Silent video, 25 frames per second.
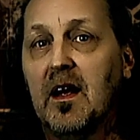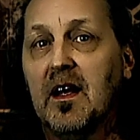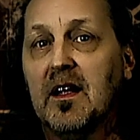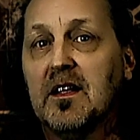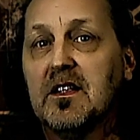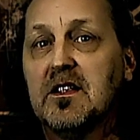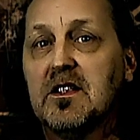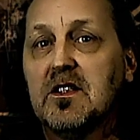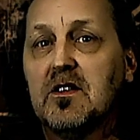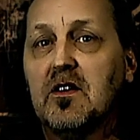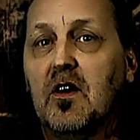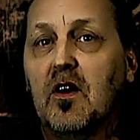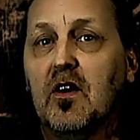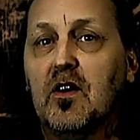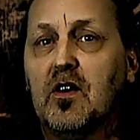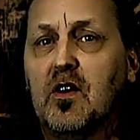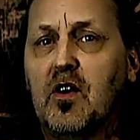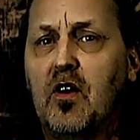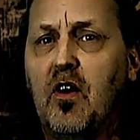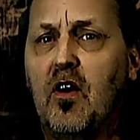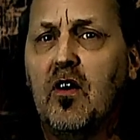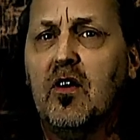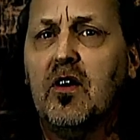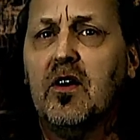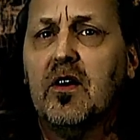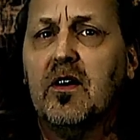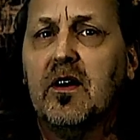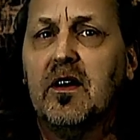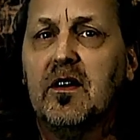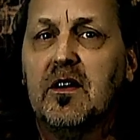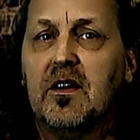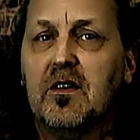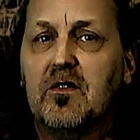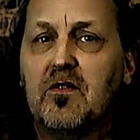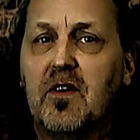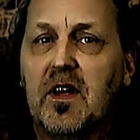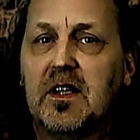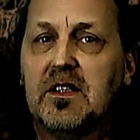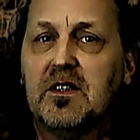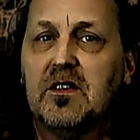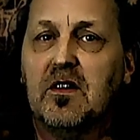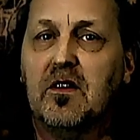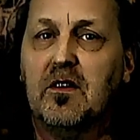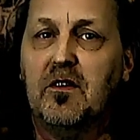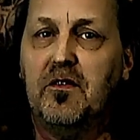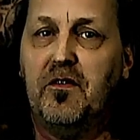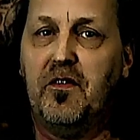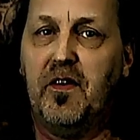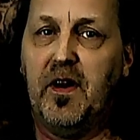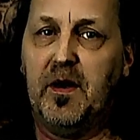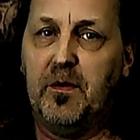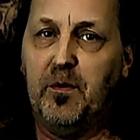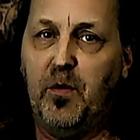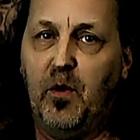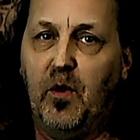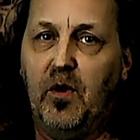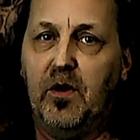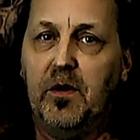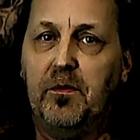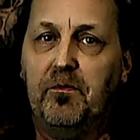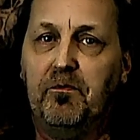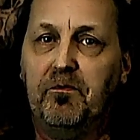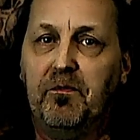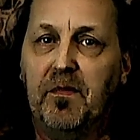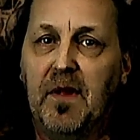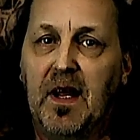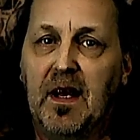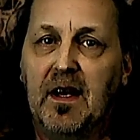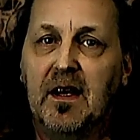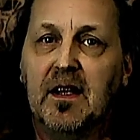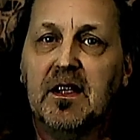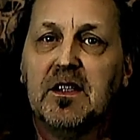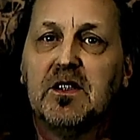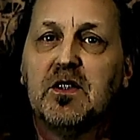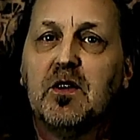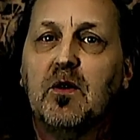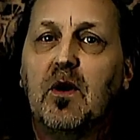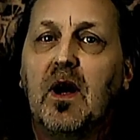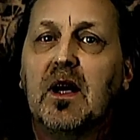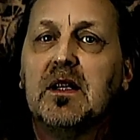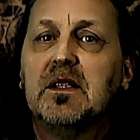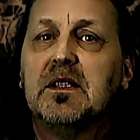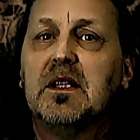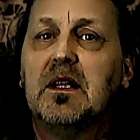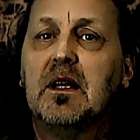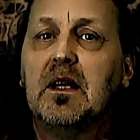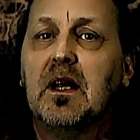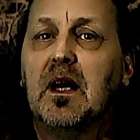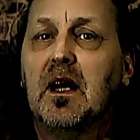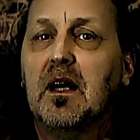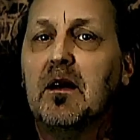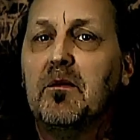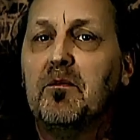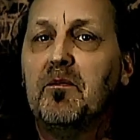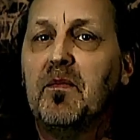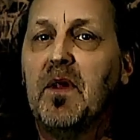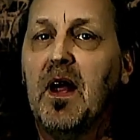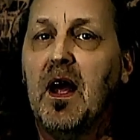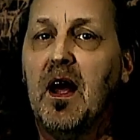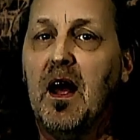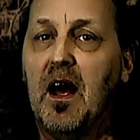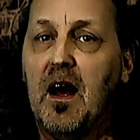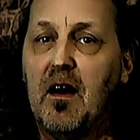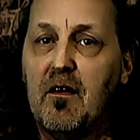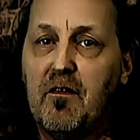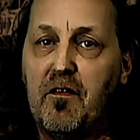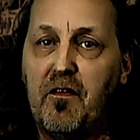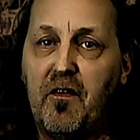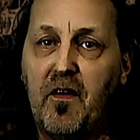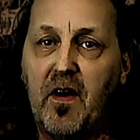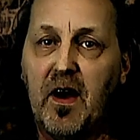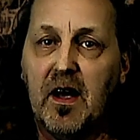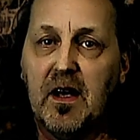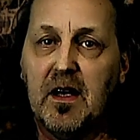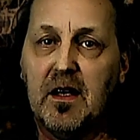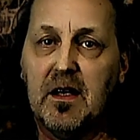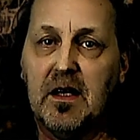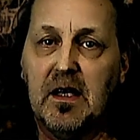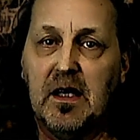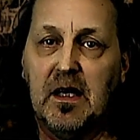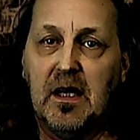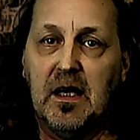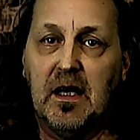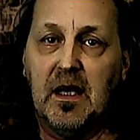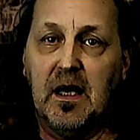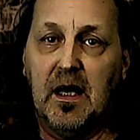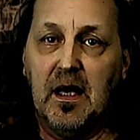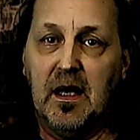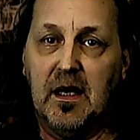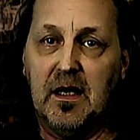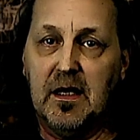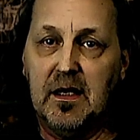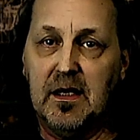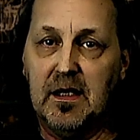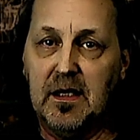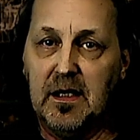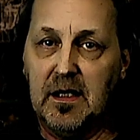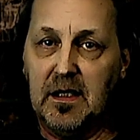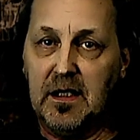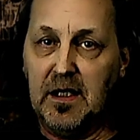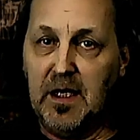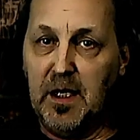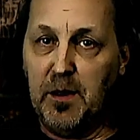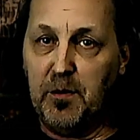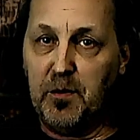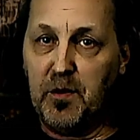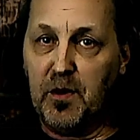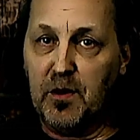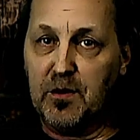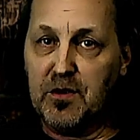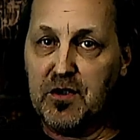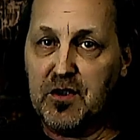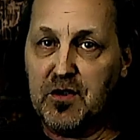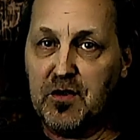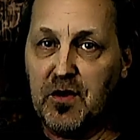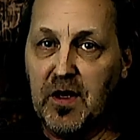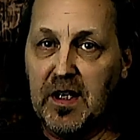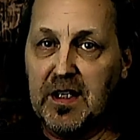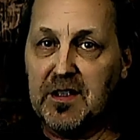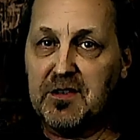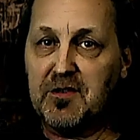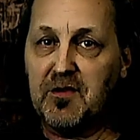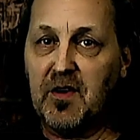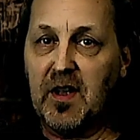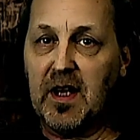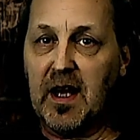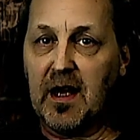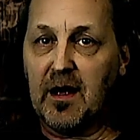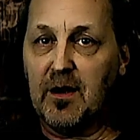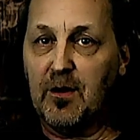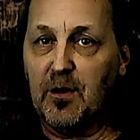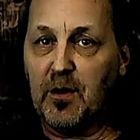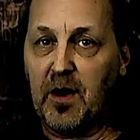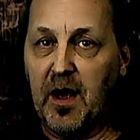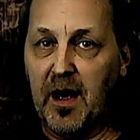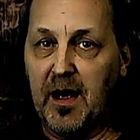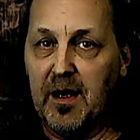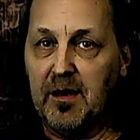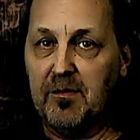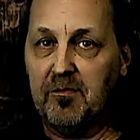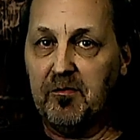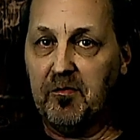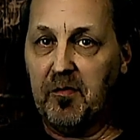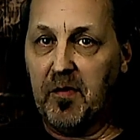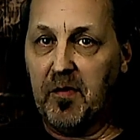and start conquering the rest of the fretboard. So until then, have fun and keep those strings ringing, okay?